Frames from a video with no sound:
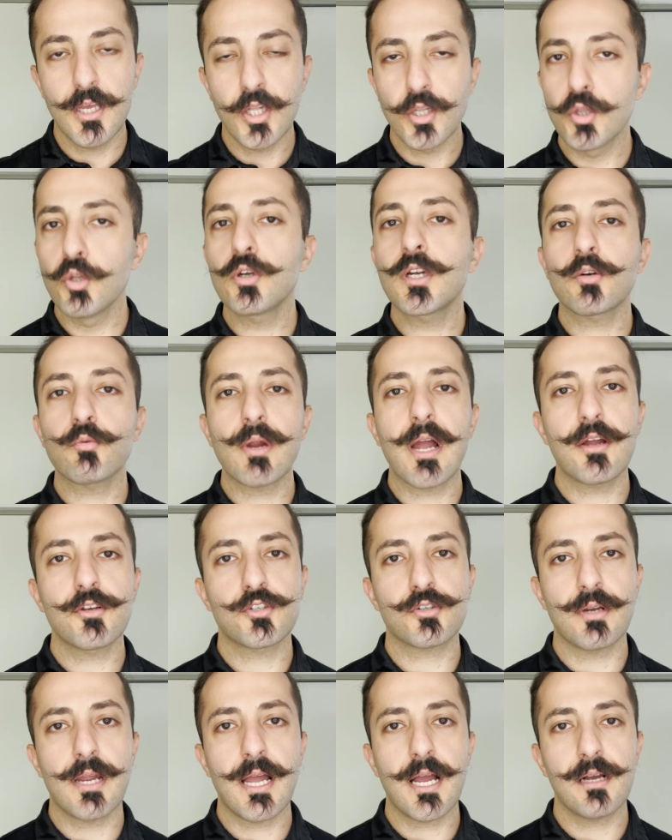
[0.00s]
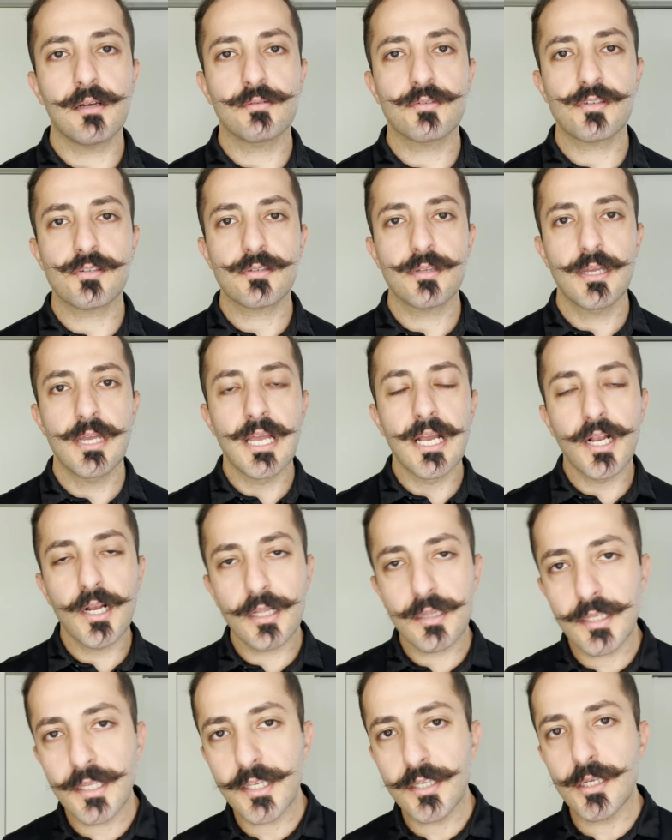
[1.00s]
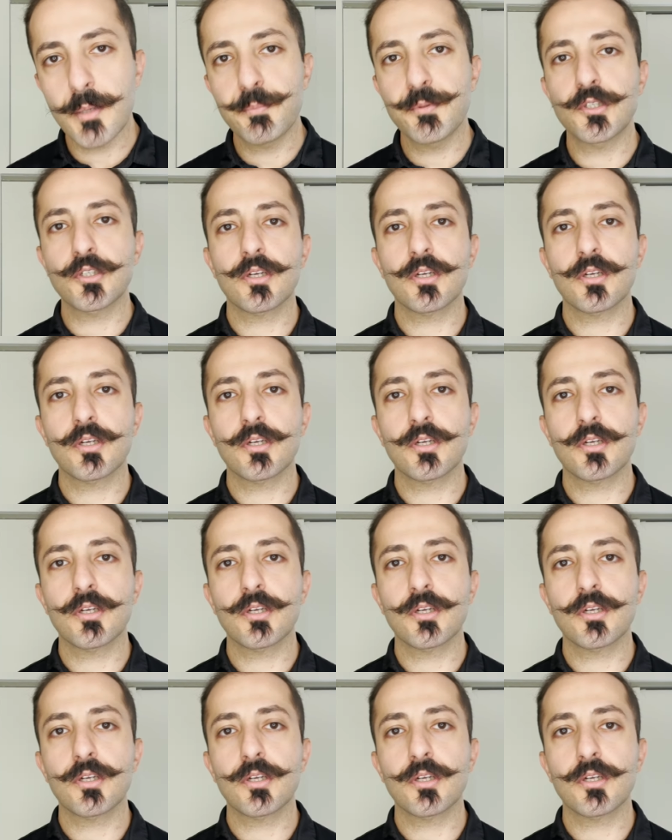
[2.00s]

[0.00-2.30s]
Look around your house, clean up